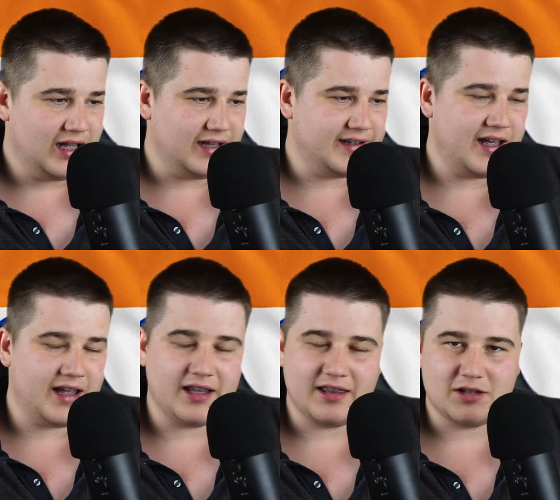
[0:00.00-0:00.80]
And
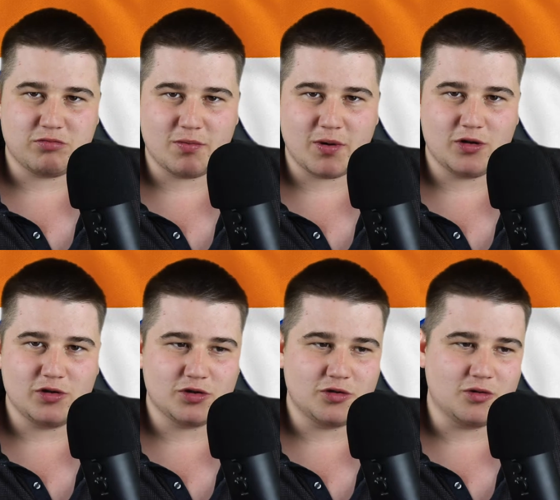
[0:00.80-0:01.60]
yet, this
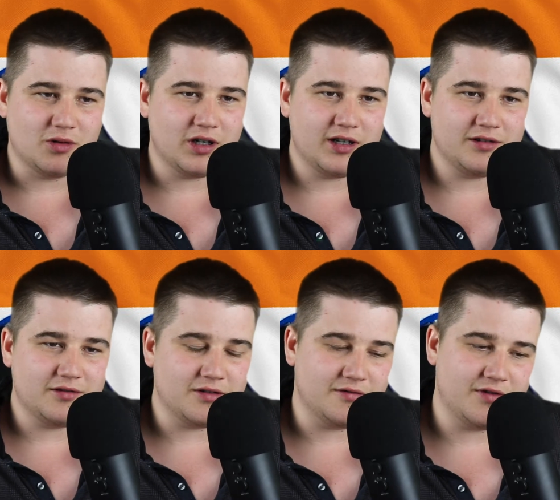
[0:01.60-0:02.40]
proposal kind
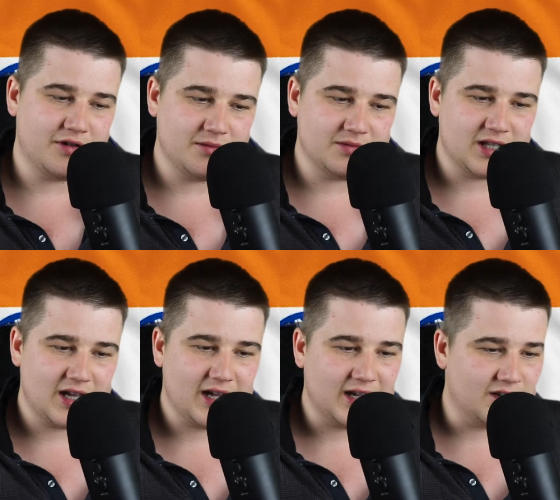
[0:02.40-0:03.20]
of confirms
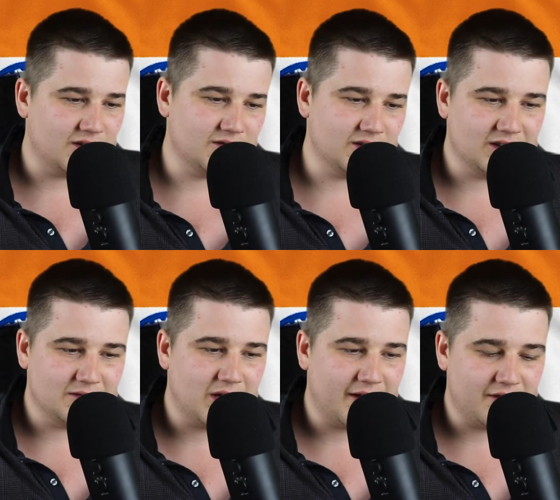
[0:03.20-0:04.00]
that.
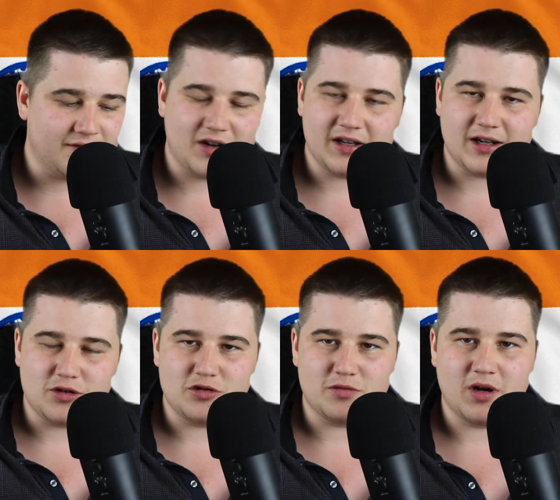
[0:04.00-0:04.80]
We have to find
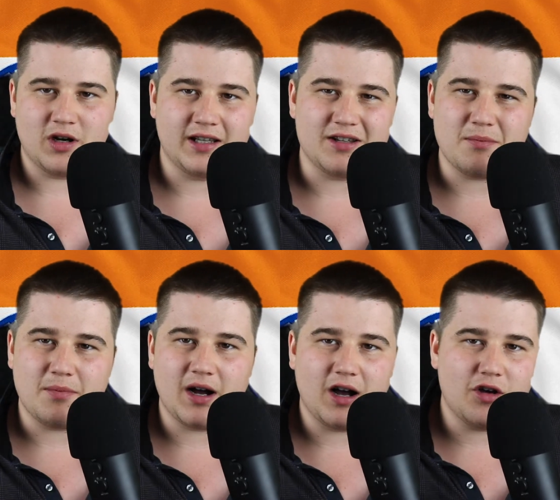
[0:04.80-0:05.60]
out who's behind it.
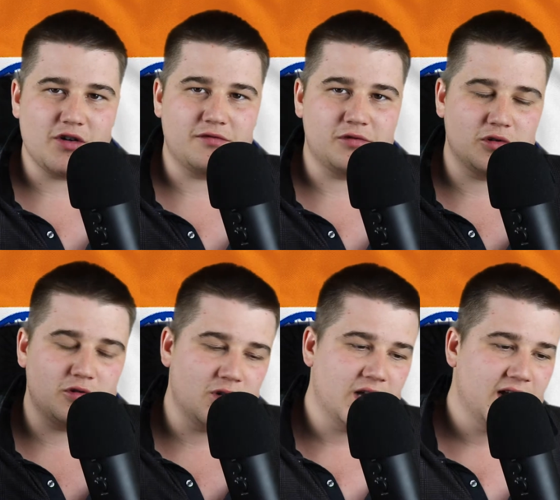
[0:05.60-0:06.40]
But
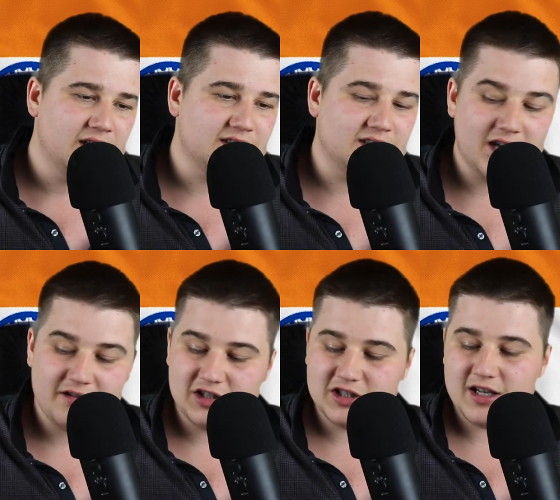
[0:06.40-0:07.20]
overall,
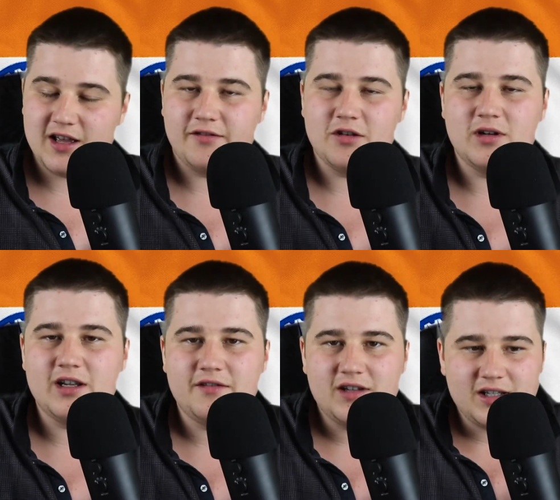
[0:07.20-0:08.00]
scary shit if you are
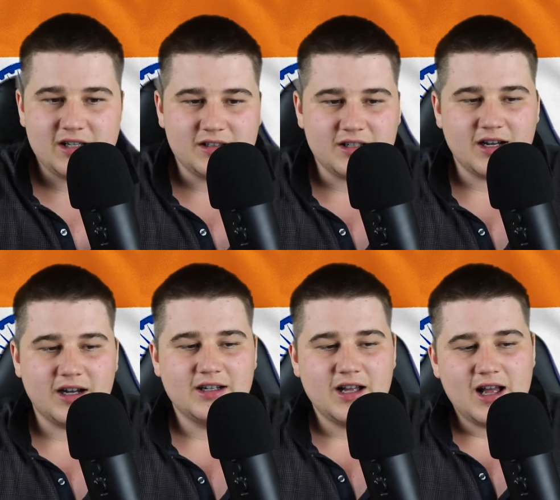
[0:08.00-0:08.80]
living in India.